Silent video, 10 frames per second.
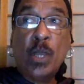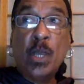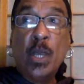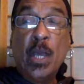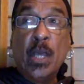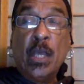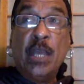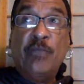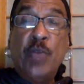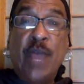If you
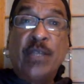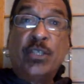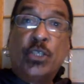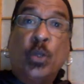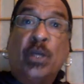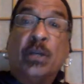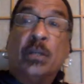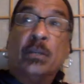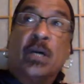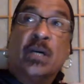had a solar
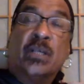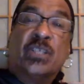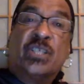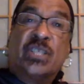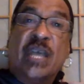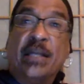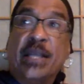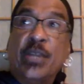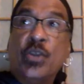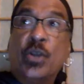cell in
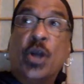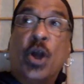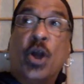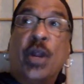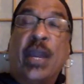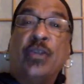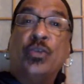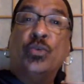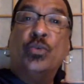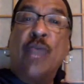your car and you
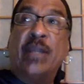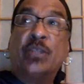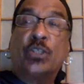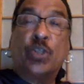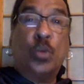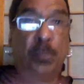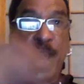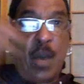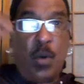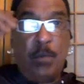had a solar power
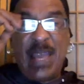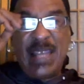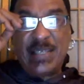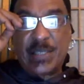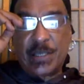base,